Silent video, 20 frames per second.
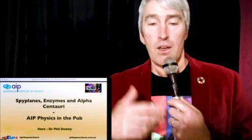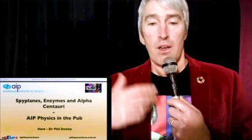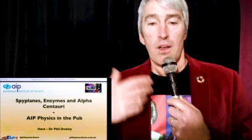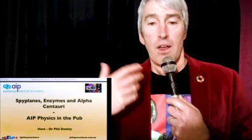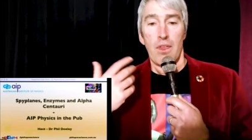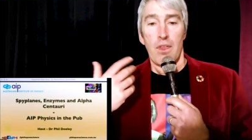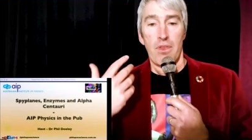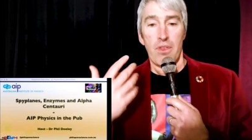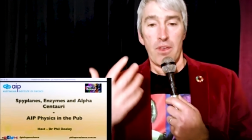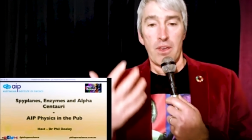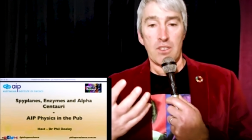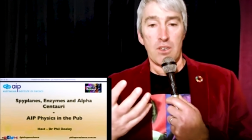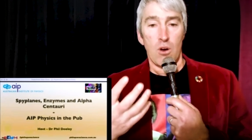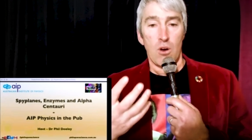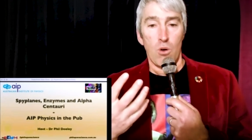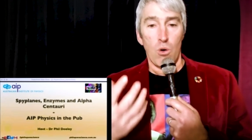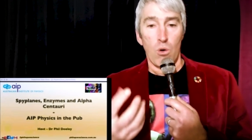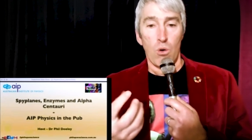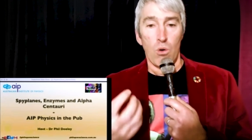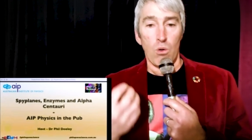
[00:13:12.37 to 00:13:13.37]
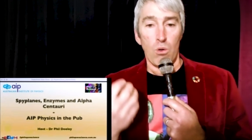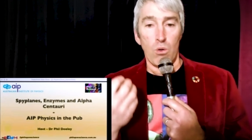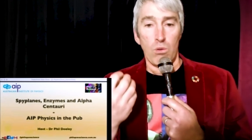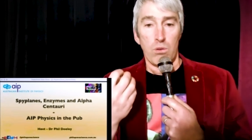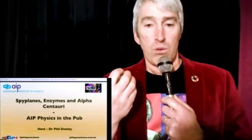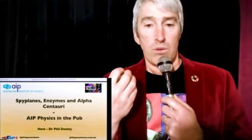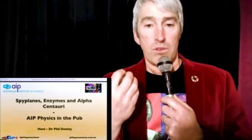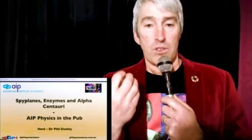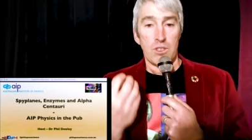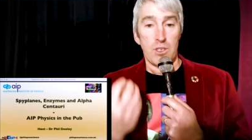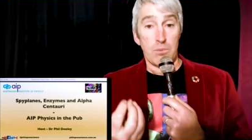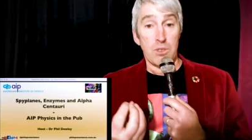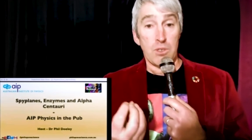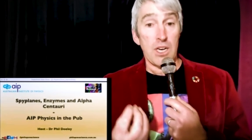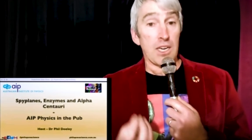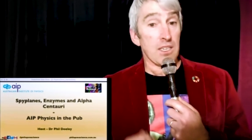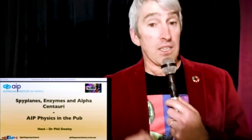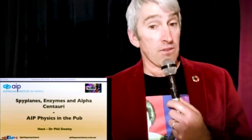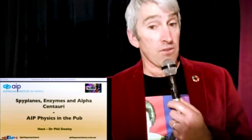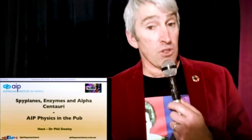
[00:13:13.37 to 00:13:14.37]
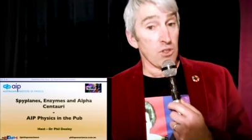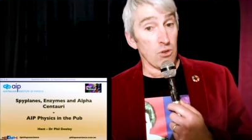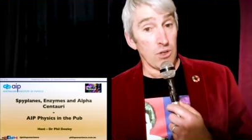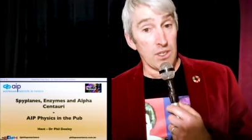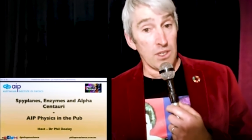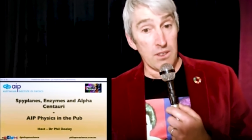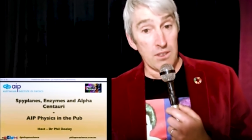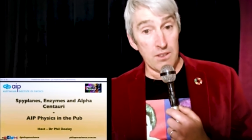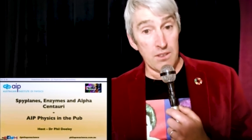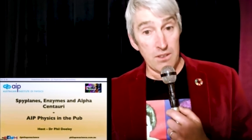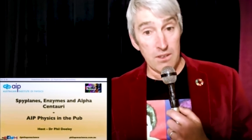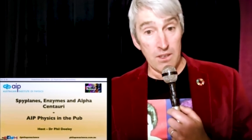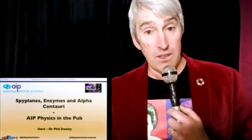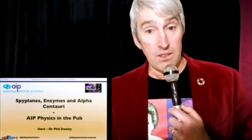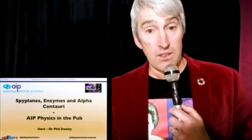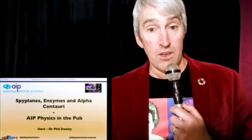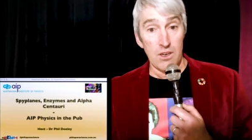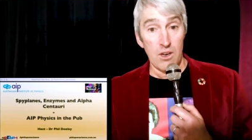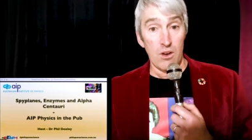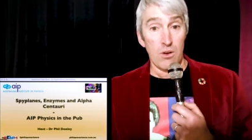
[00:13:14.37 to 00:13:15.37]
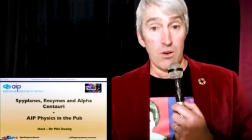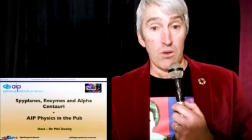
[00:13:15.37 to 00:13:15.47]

These are all subjective choices, and so